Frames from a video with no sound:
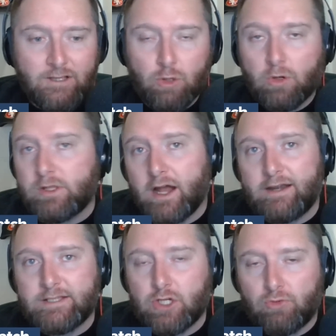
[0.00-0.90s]
so early on
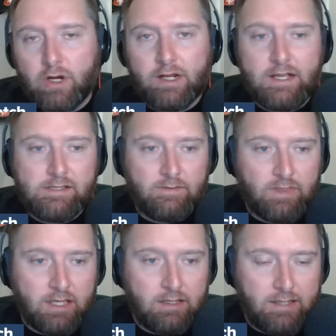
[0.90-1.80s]
in his career because
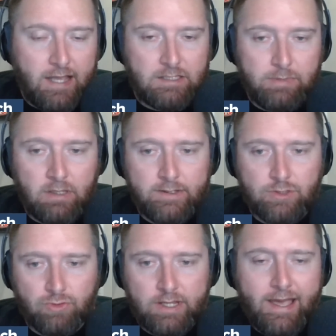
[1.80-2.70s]
of the Taysom Hill
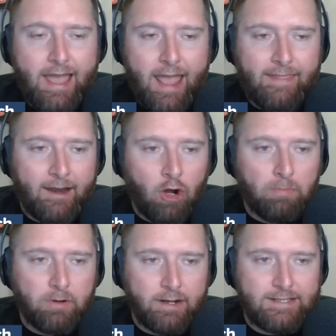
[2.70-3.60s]
injury in that
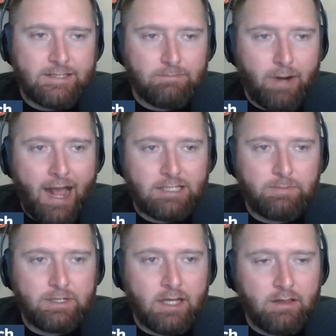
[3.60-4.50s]
opener against
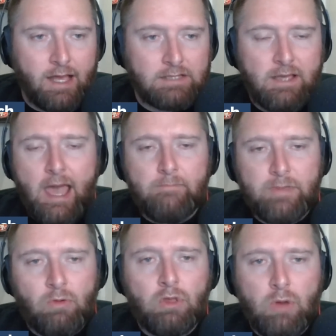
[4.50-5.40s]
Nebraska. But nonetheless,
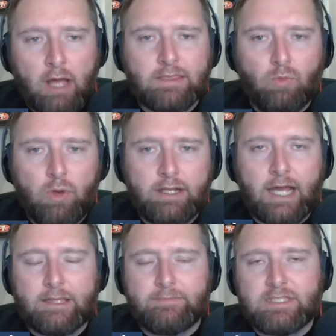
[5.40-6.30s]
BYU got the win,
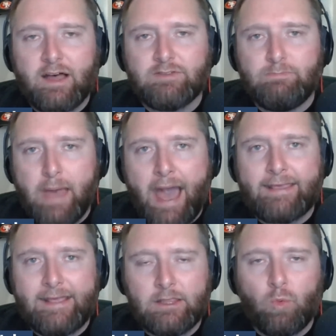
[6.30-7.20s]
got themselves
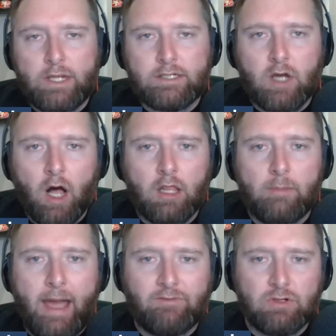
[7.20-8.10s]
back in the win
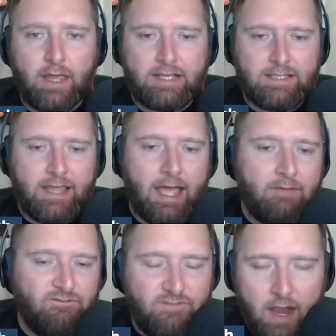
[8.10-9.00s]
column after, like I said, that
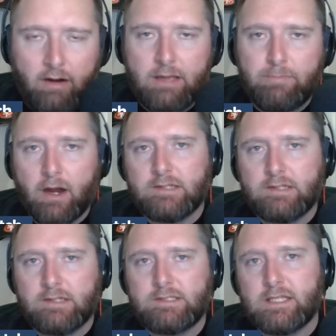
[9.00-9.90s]
very
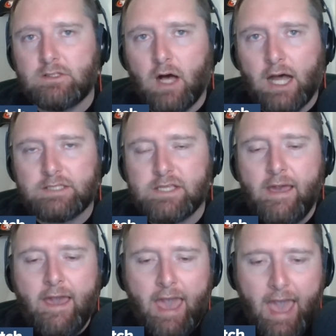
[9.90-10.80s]
embarrassing loss
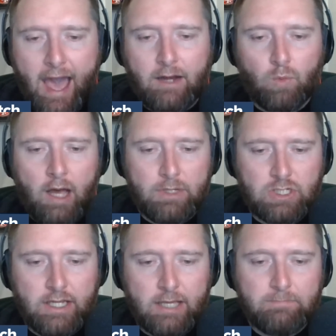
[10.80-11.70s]
at
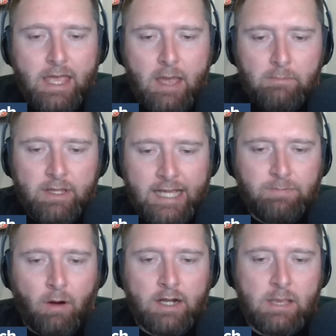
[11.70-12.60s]
Michigan. But the nice
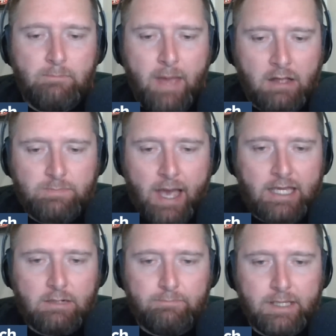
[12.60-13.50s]
part is they bounced
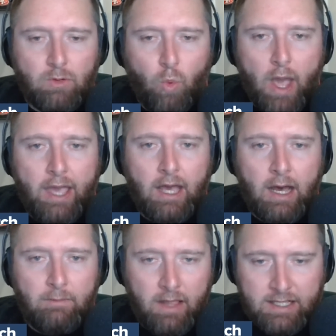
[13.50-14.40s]
back in a big way.
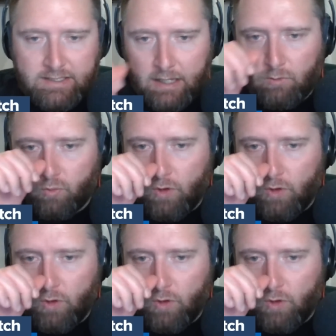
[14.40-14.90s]
Like I said,